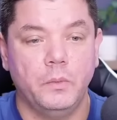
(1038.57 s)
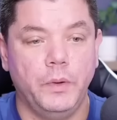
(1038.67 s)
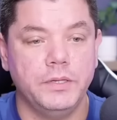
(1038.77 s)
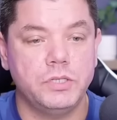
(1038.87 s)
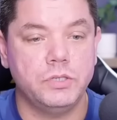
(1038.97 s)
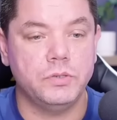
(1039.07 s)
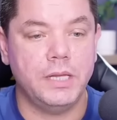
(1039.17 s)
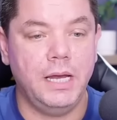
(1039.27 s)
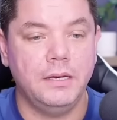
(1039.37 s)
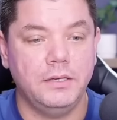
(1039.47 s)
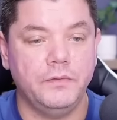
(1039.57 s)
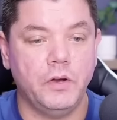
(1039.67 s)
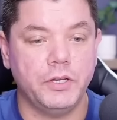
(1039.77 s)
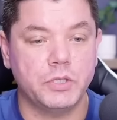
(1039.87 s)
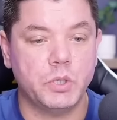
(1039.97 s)
Once you do that, you've
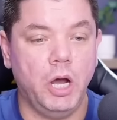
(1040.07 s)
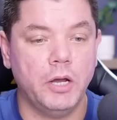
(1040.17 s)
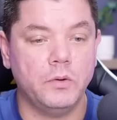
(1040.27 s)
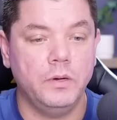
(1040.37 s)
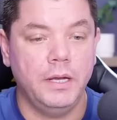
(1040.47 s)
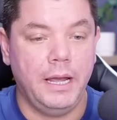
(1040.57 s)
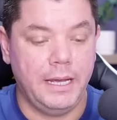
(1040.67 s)
got your title,